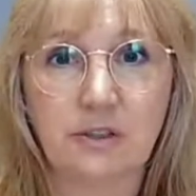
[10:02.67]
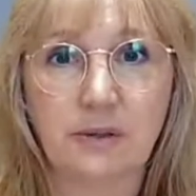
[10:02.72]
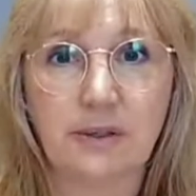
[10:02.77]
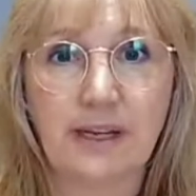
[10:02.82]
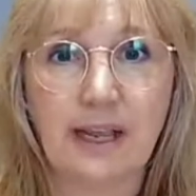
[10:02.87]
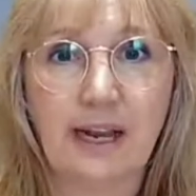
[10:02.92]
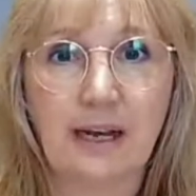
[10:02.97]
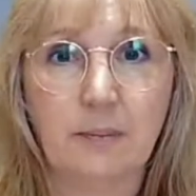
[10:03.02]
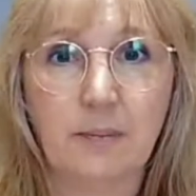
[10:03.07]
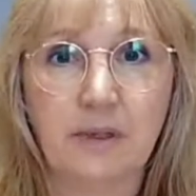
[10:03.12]
to
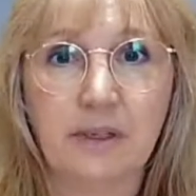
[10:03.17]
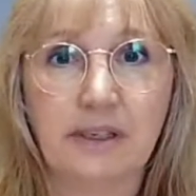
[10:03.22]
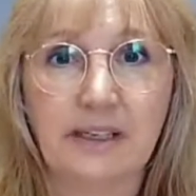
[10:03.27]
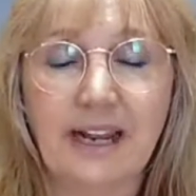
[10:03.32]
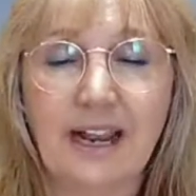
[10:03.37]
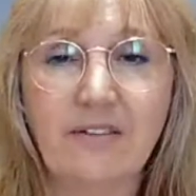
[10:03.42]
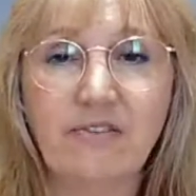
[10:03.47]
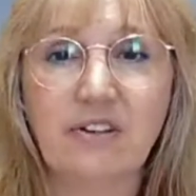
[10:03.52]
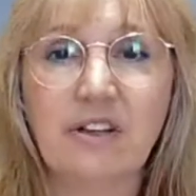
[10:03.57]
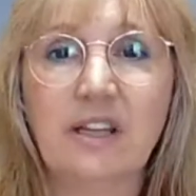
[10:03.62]
an element.
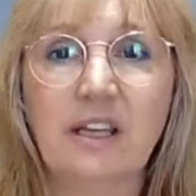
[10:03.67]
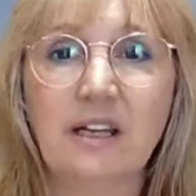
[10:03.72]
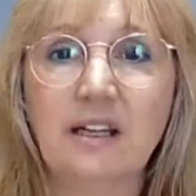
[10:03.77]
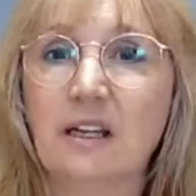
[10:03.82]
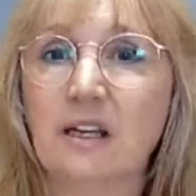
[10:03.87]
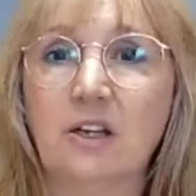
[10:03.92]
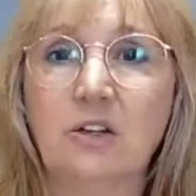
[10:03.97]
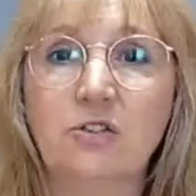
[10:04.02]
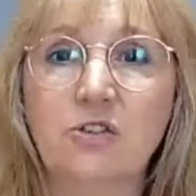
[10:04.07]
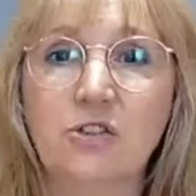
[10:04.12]
Everything
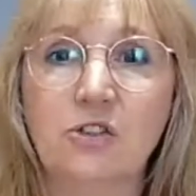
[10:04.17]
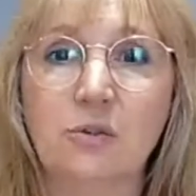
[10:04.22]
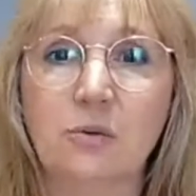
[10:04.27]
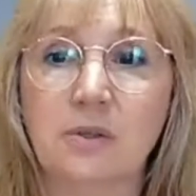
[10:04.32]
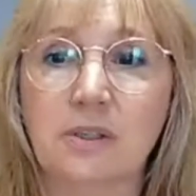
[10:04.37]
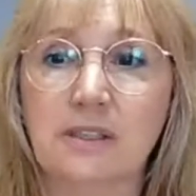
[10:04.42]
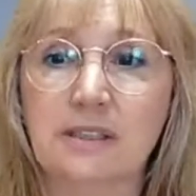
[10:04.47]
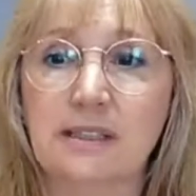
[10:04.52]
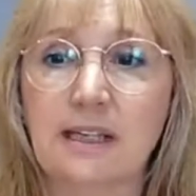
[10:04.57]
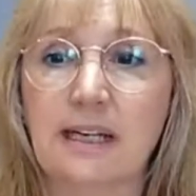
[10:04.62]
that you do
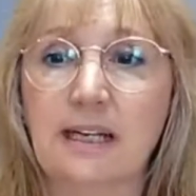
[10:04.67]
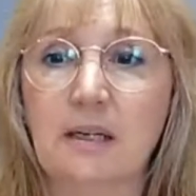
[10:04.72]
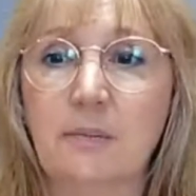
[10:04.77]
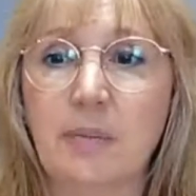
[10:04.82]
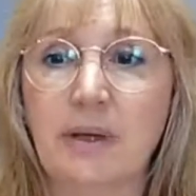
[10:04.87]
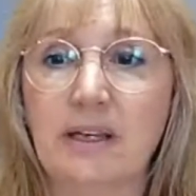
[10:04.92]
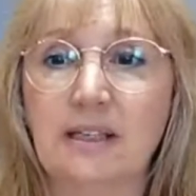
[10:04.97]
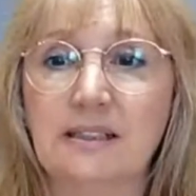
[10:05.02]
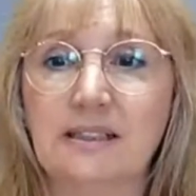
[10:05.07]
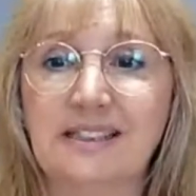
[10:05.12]
on a daily
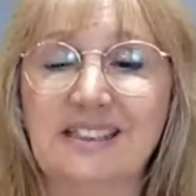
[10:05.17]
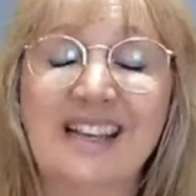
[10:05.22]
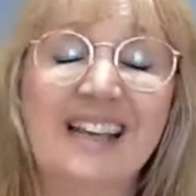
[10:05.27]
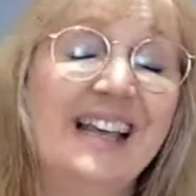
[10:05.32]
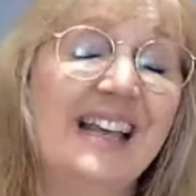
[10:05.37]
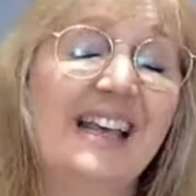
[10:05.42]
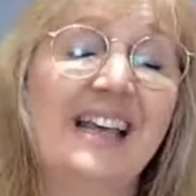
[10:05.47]
basis.